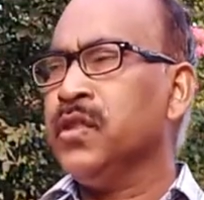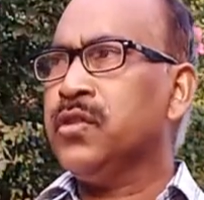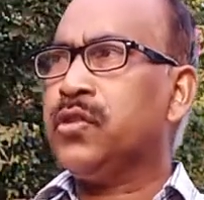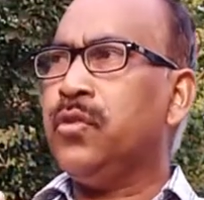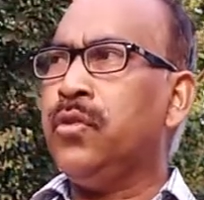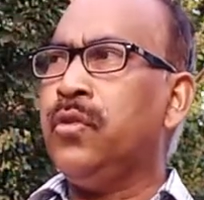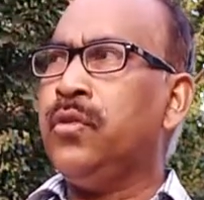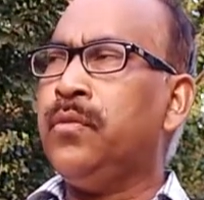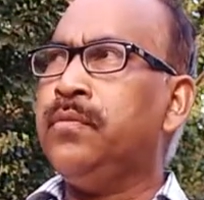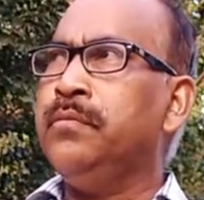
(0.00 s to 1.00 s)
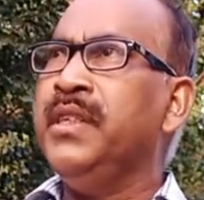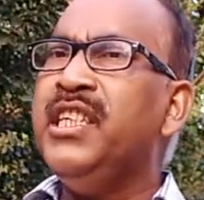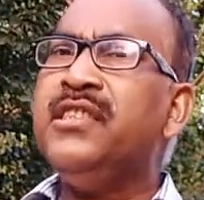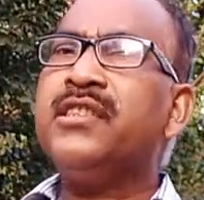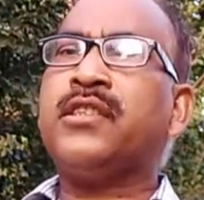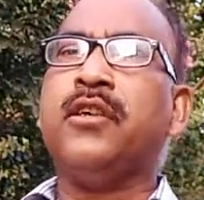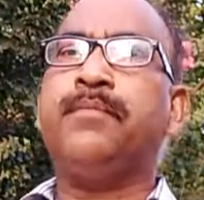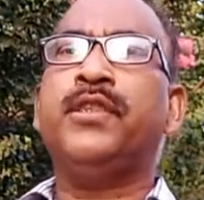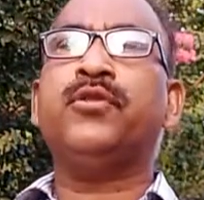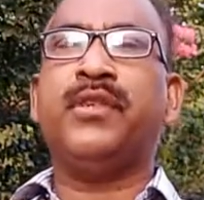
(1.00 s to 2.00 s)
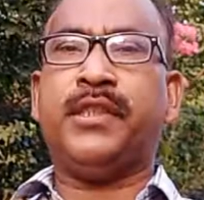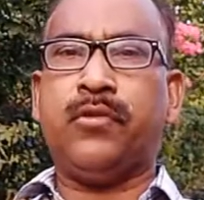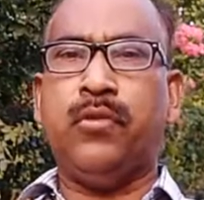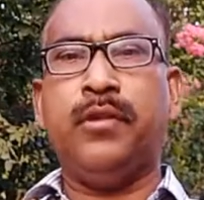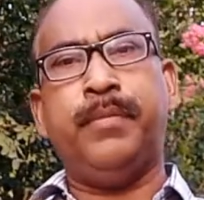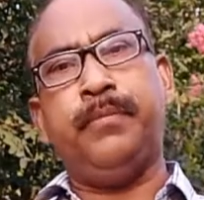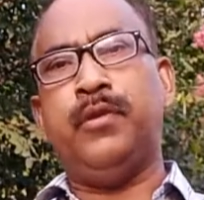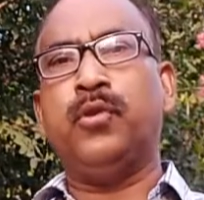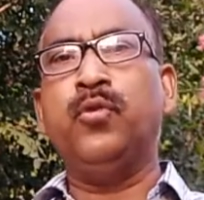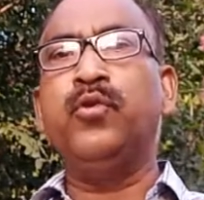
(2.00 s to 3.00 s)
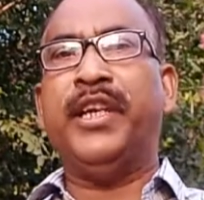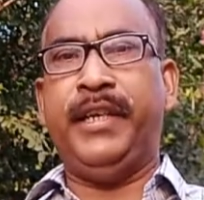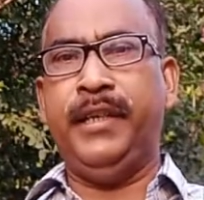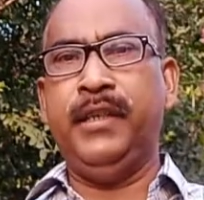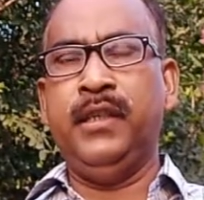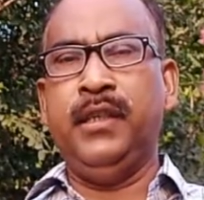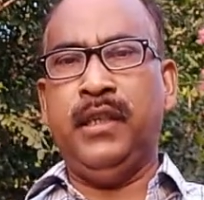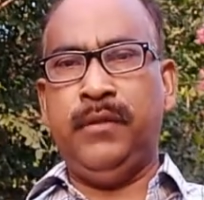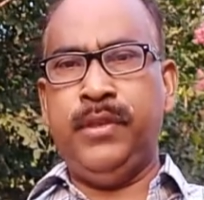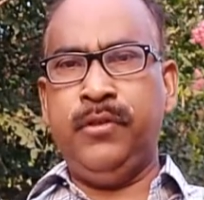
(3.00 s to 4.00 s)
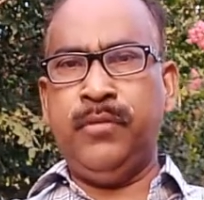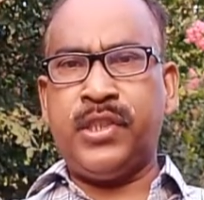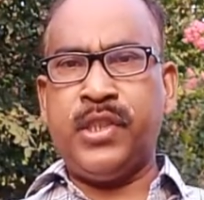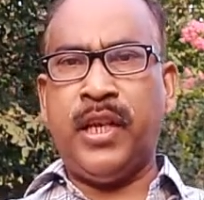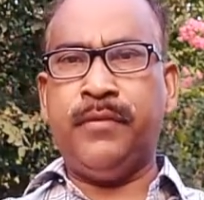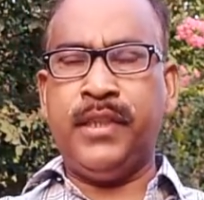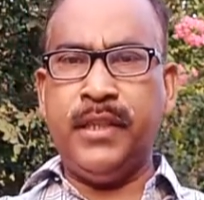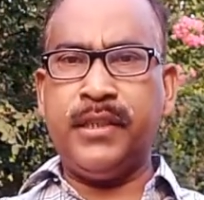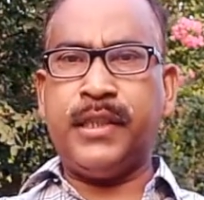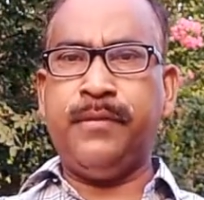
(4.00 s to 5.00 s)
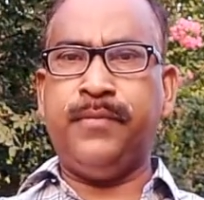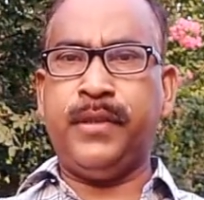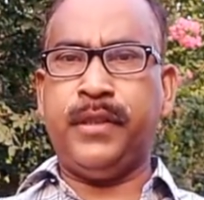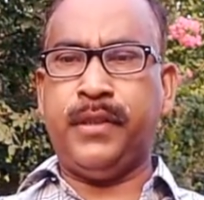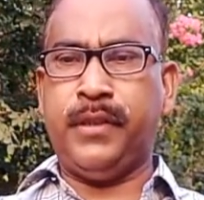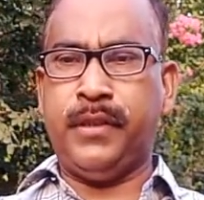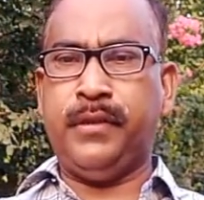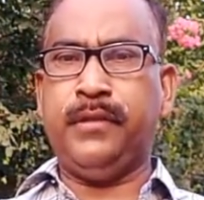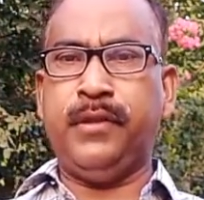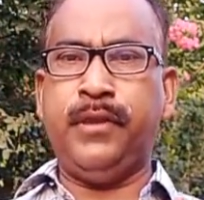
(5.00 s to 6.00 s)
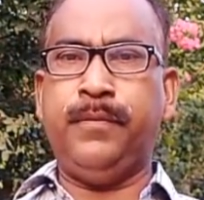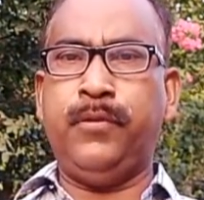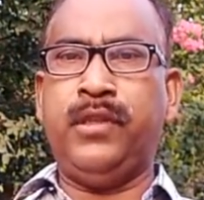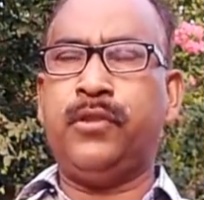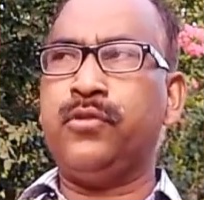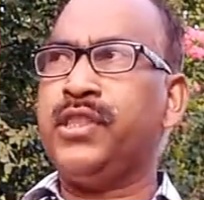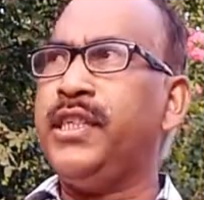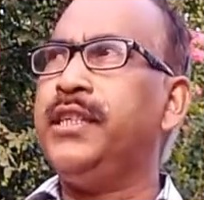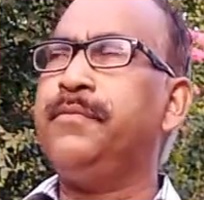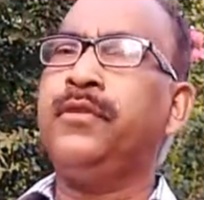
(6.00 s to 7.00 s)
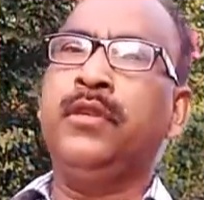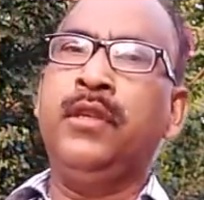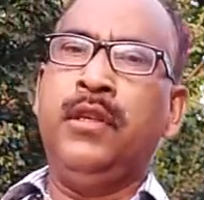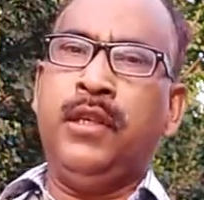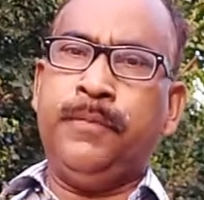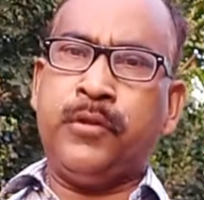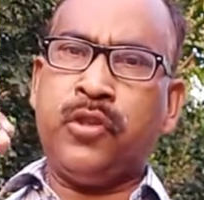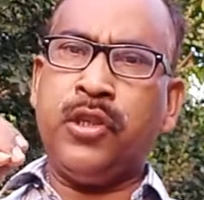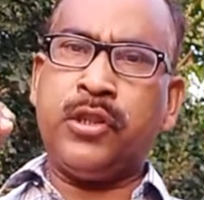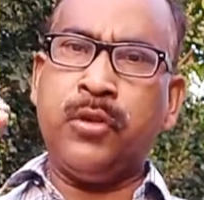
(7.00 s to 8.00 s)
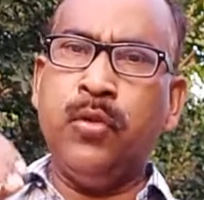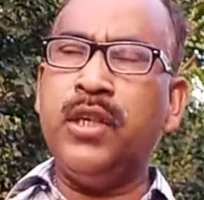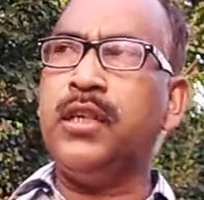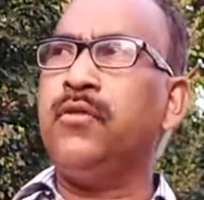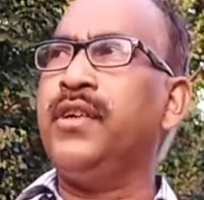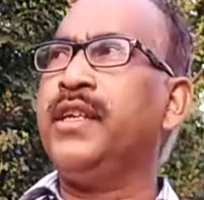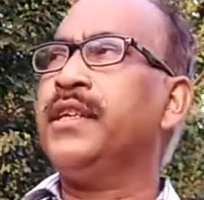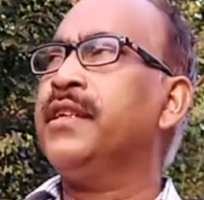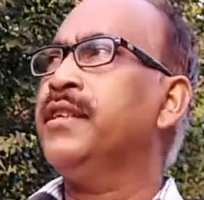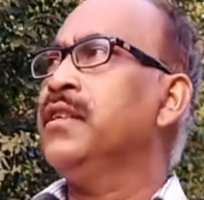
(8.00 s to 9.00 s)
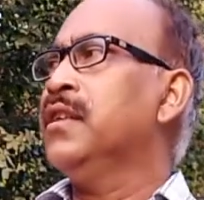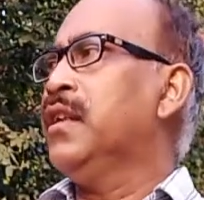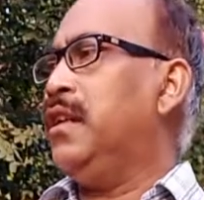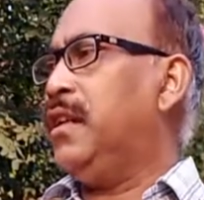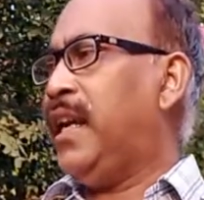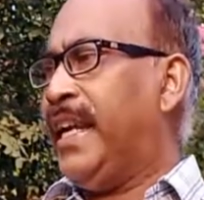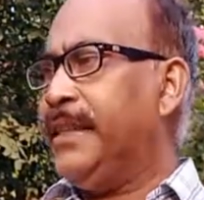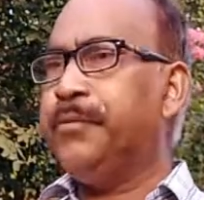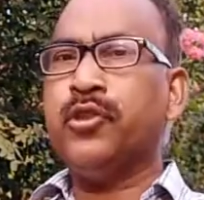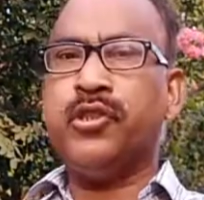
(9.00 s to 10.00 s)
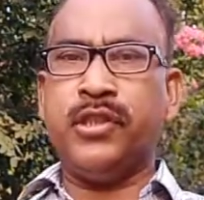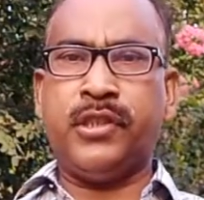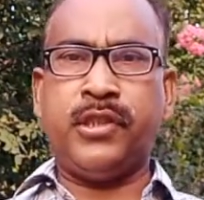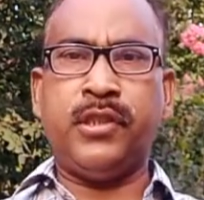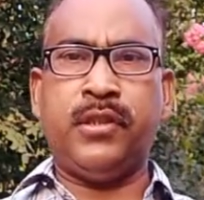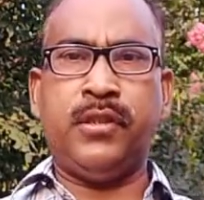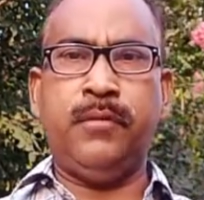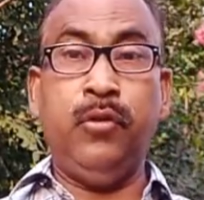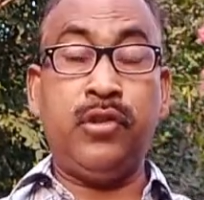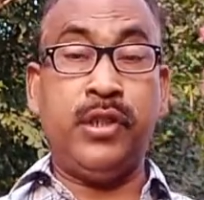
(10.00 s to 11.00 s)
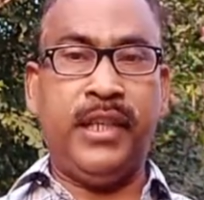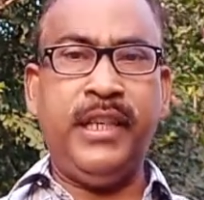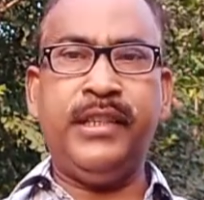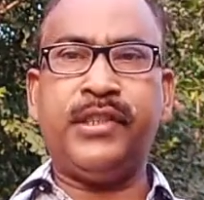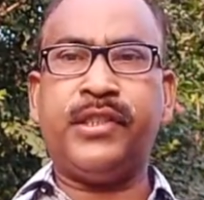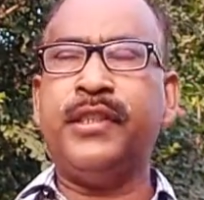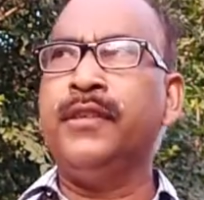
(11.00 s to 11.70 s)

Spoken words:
so millions copies were sold. People do read. Even you must have readership if you want to see. If you search Google when Harry Potter's books released,